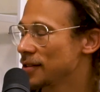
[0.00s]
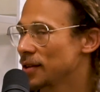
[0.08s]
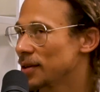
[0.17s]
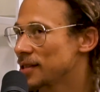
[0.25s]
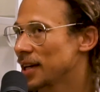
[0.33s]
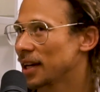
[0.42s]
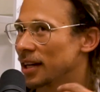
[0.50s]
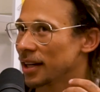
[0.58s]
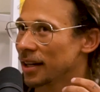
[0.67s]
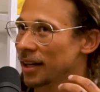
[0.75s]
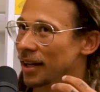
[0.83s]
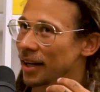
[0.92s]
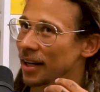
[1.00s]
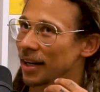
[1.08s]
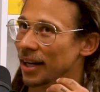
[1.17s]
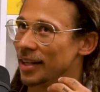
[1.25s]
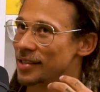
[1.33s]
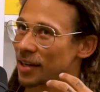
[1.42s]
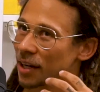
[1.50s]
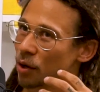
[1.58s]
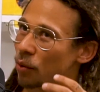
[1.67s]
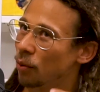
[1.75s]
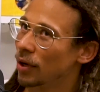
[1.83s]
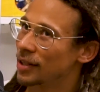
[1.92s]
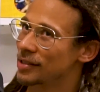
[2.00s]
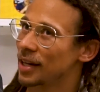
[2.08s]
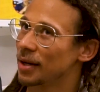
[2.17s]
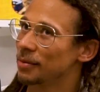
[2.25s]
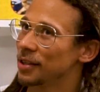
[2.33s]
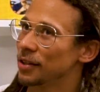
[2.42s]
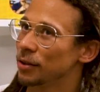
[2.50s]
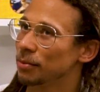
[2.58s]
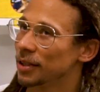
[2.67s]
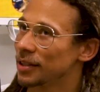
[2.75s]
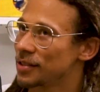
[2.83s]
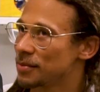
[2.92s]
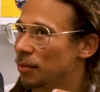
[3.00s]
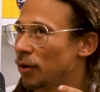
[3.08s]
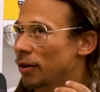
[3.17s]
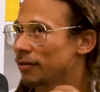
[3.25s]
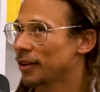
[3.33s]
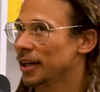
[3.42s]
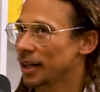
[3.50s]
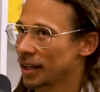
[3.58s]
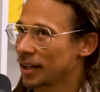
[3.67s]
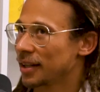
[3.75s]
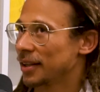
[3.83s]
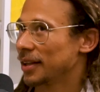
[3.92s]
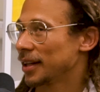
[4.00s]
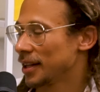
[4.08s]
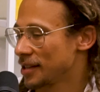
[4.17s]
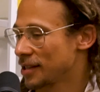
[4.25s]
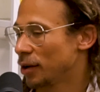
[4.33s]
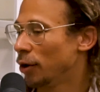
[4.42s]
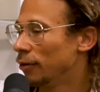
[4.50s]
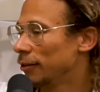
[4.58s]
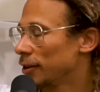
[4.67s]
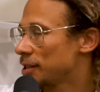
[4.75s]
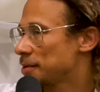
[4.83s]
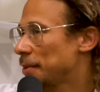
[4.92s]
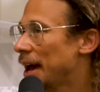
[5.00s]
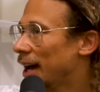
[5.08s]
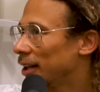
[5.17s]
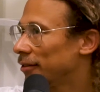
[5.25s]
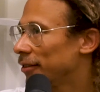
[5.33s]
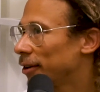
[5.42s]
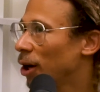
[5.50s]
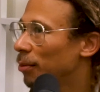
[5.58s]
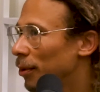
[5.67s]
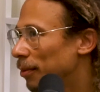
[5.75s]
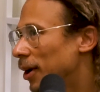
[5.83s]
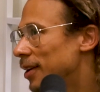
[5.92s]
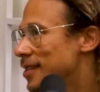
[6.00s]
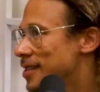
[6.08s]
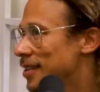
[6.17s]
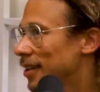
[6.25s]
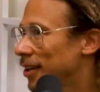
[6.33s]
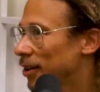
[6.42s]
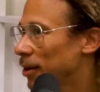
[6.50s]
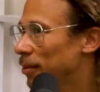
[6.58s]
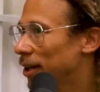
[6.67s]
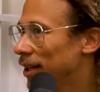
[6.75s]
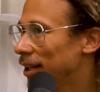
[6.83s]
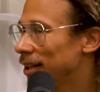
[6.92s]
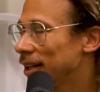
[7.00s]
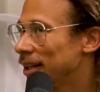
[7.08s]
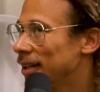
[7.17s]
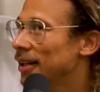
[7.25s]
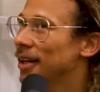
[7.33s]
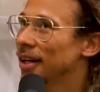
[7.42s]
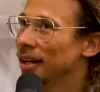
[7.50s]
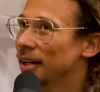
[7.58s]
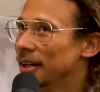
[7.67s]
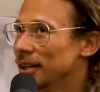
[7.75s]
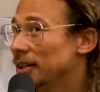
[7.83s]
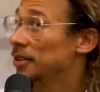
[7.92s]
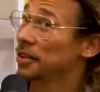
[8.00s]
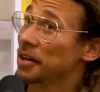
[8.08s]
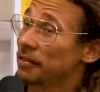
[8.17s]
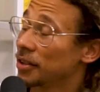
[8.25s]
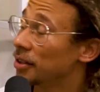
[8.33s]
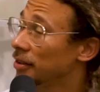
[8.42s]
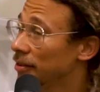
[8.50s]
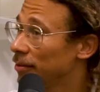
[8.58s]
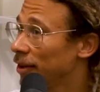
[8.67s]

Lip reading: So it's like a one-time deal, but it's more of like, it's over a span of a couple months, you know what I mean? And then, you know, you never know.